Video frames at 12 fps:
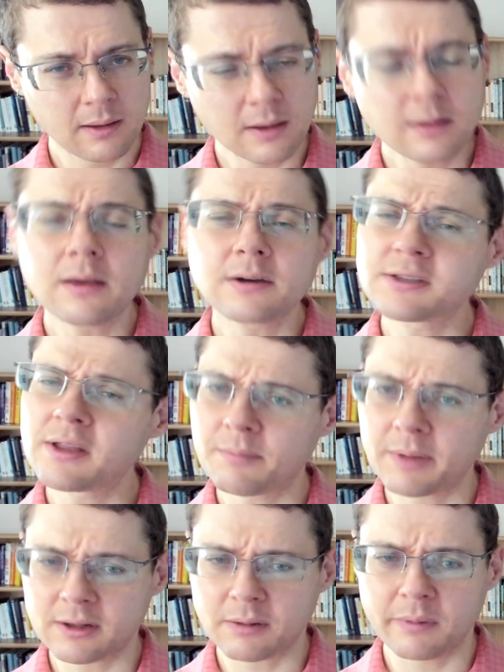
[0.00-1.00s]
And here's another
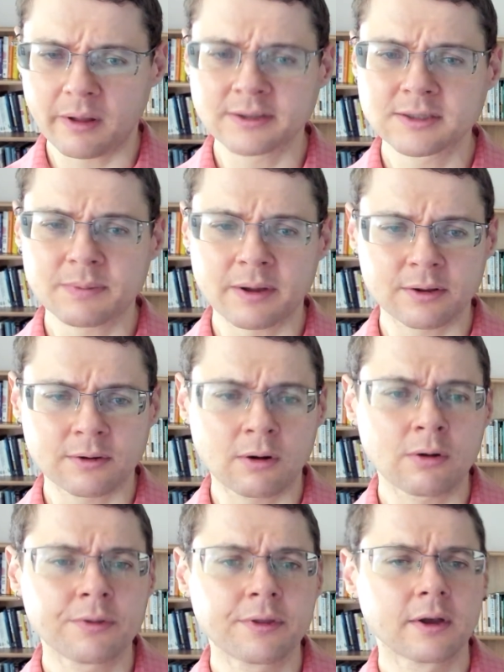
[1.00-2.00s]
mental blind spot
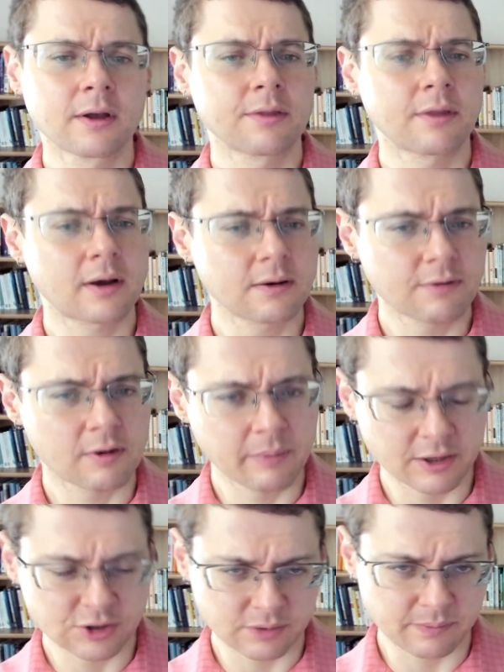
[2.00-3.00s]
called the
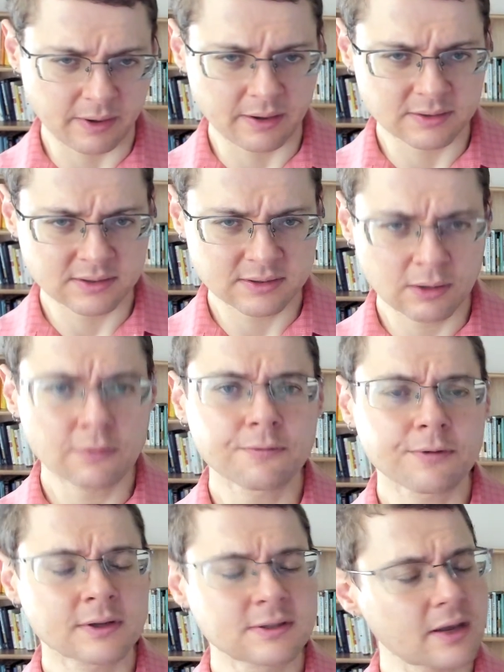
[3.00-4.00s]
confirmation bias. So
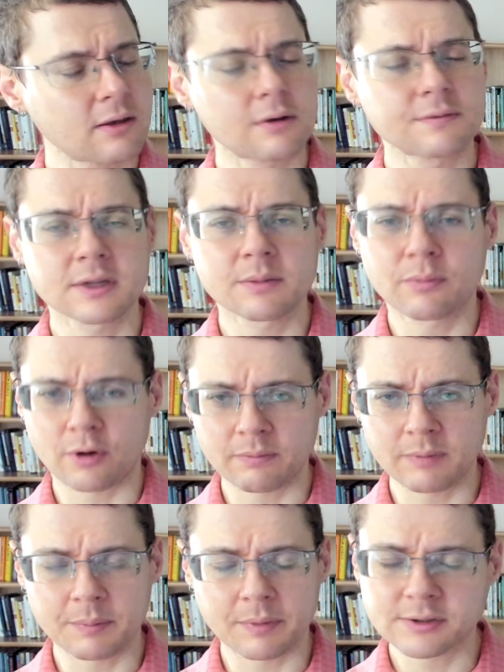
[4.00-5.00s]
executives and
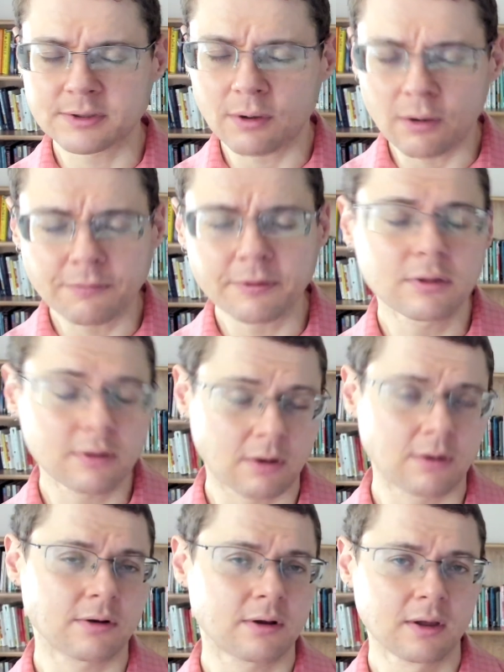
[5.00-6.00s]
board members often
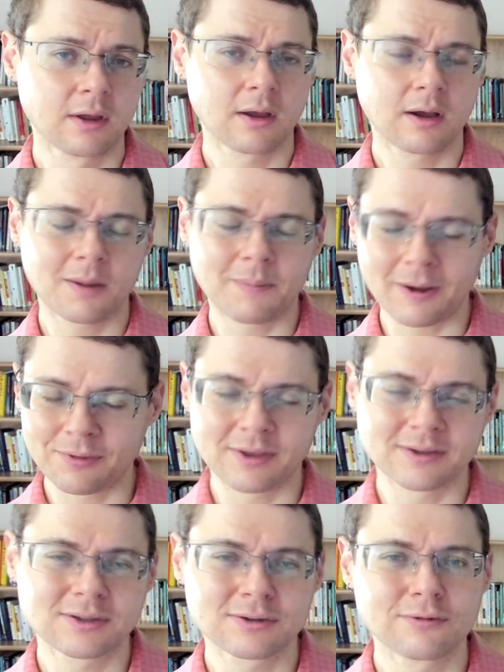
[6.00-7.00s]
talk about
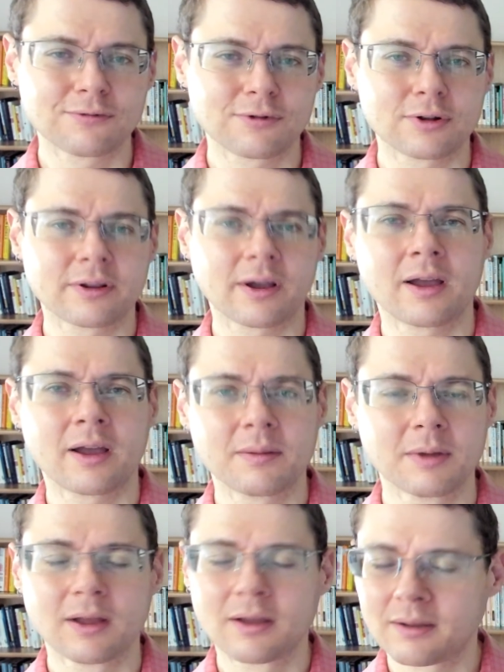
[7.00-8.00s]
these two
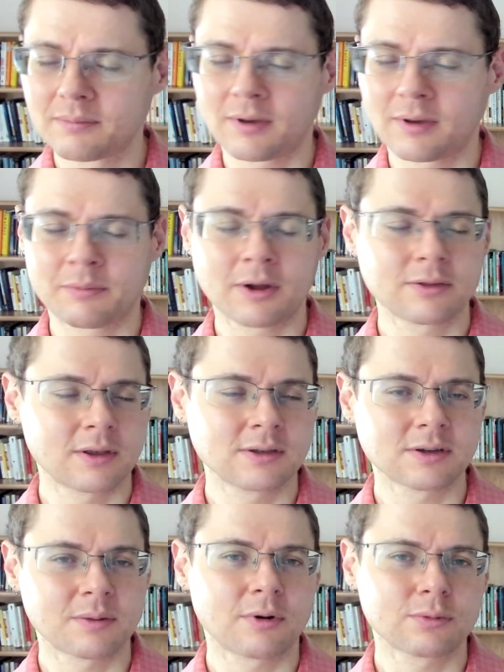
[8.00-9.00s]
full-time, about
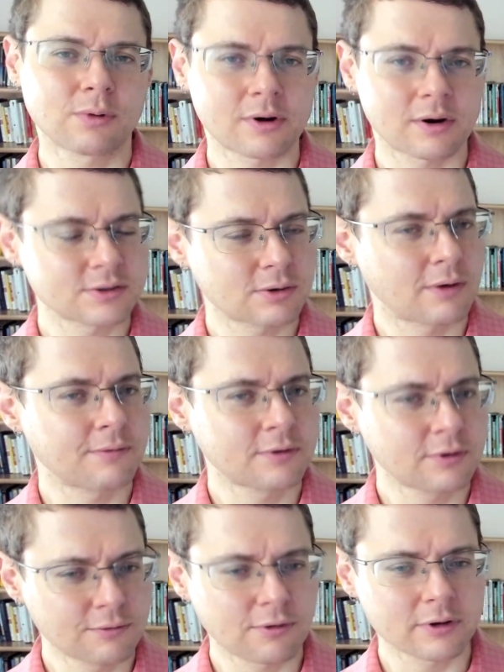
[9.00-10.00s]
these remote workers who have
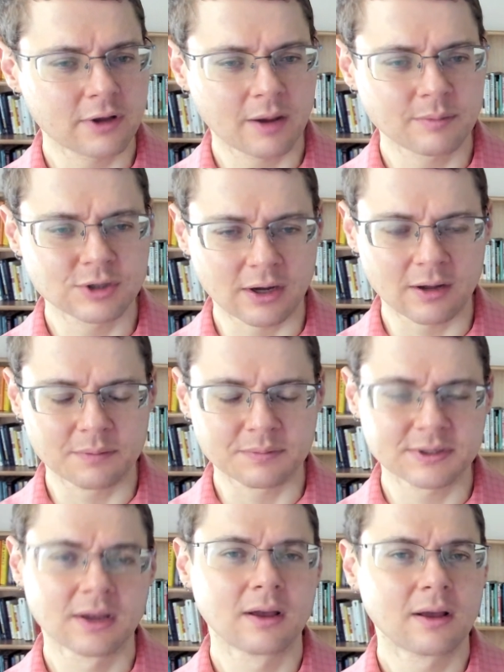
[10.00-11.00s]
two full-time jobs.